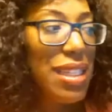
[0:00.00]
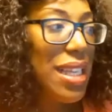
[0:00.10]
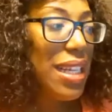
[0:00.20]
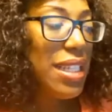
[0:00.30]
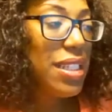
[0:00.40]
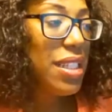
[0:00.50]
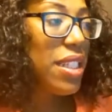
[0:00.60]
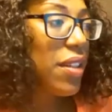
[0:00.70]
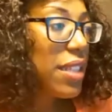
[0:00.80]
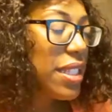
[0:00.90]
not
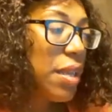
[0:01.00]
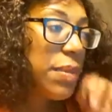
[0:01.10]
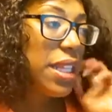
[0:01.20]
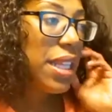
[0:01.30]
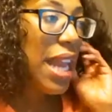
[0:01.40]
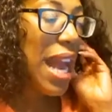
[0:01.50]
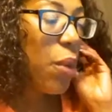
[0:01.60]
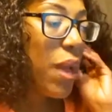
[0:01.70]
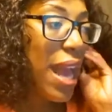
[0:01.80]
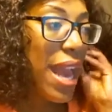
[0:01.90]
necessarily something that I
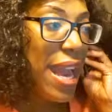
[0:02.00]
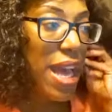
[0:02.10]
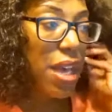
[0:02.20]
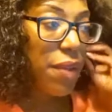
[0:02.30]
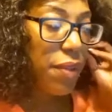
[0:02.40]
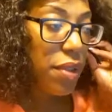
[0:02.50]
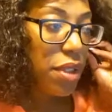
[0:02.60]
would have